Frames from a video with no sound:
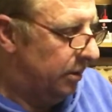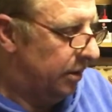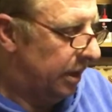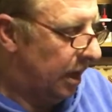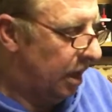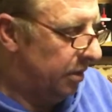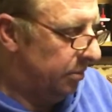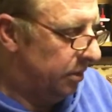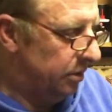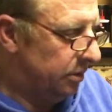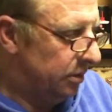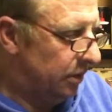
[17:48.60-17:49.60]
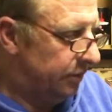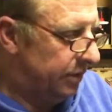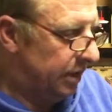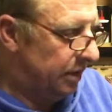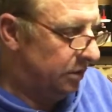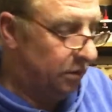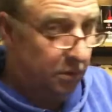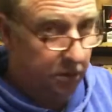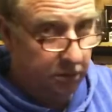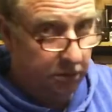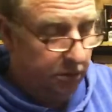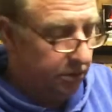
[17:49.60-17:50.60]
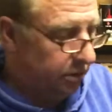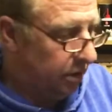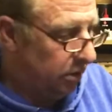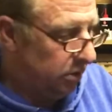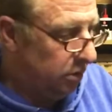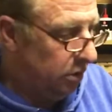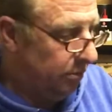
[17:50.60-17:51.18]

camber and stuff changed on it, the new shock oil,